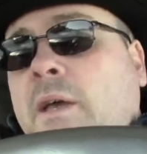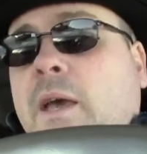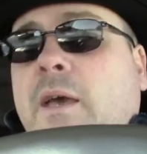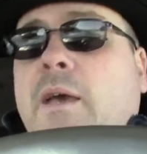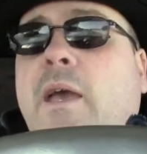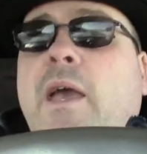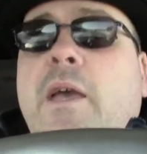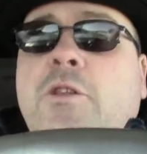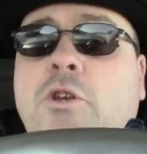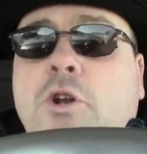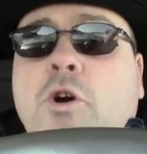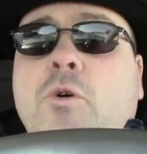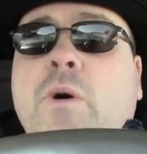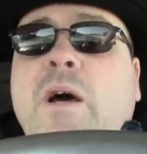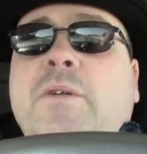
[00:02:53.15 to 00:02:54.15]
And you
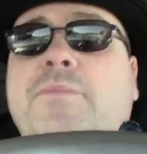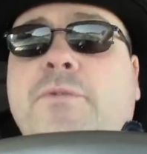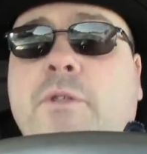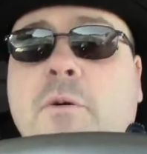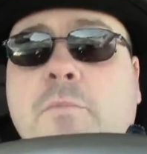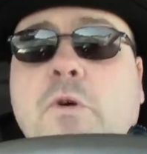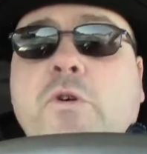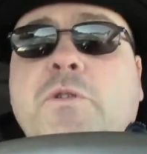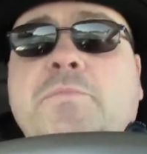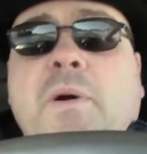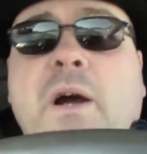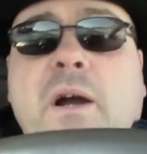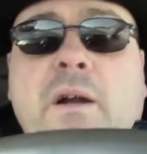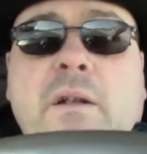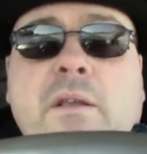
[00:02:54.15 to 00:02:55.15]
know what, for the most
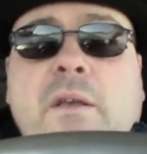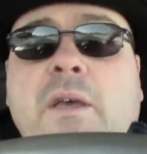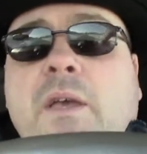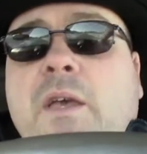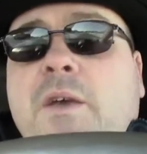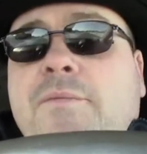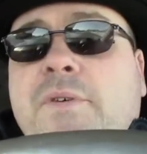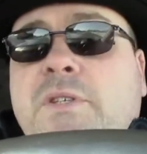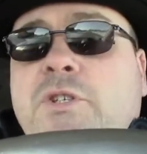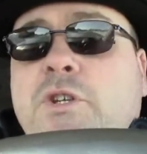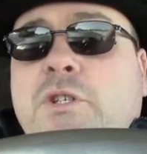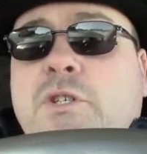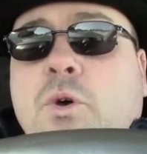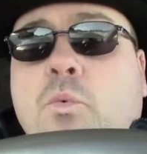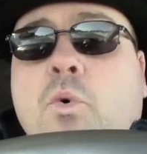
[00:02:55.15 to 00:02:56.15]
part, if it's
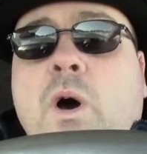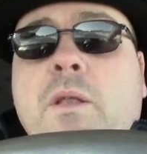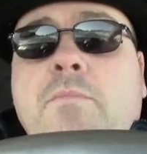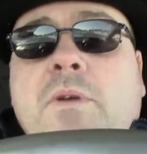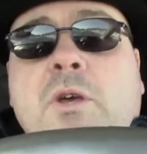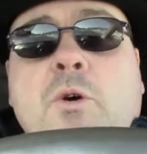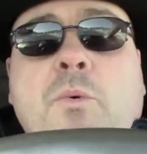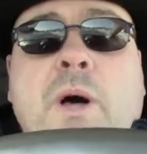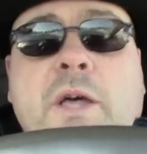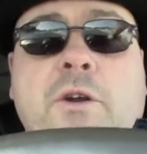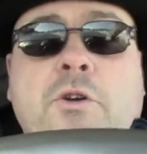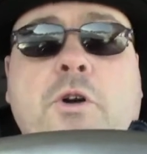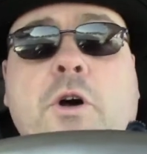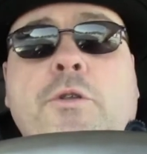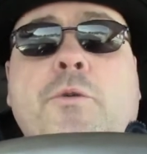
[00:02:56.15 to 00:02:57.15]
just the one meal while
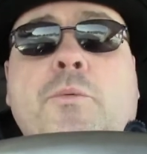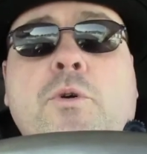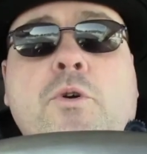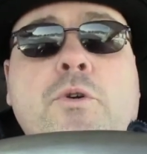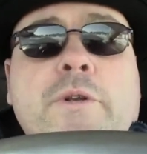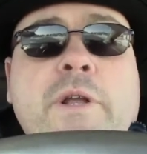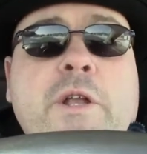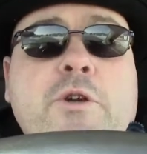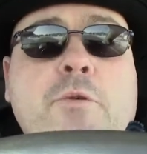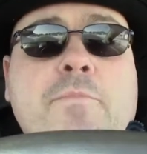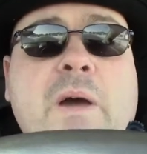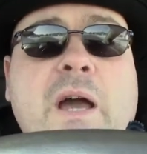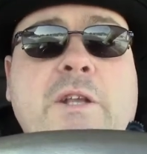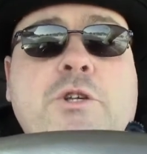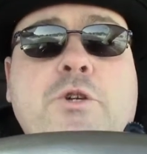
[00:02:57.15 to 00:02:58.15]
you're on the road and then you're
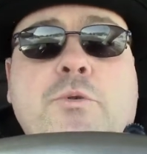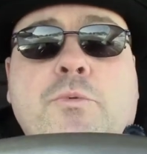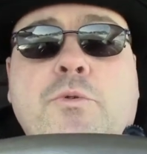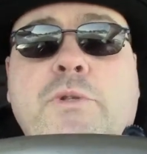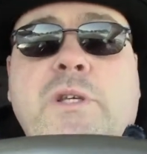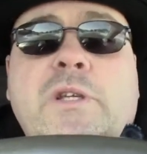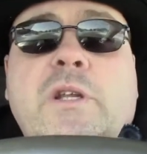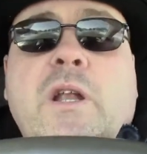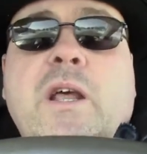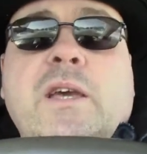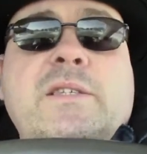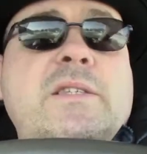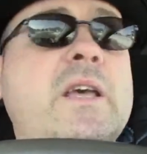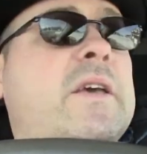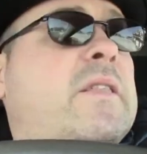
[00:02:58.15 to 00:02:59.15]
back to your routine the
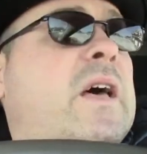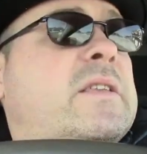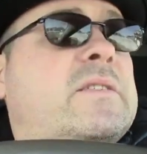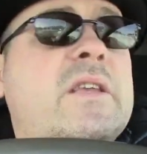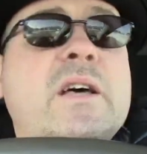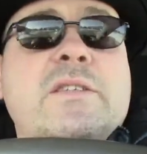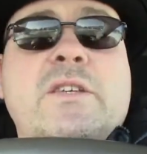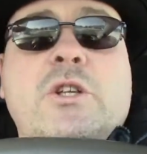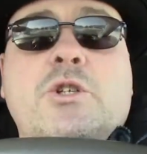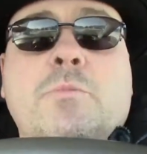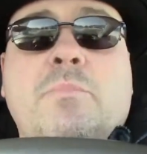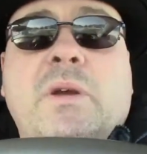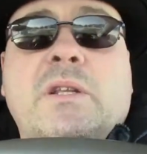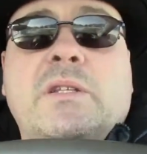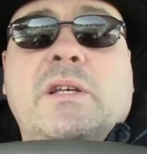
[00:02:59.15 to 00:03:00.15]
next day, that's not such a
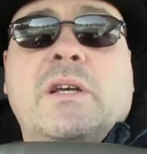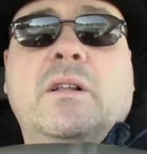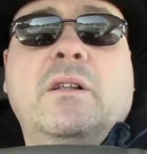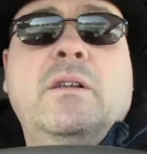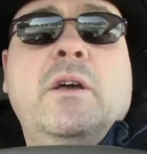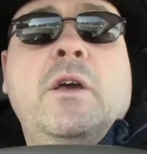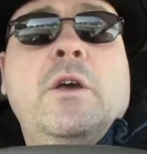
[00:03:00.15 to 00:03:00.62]
big deal.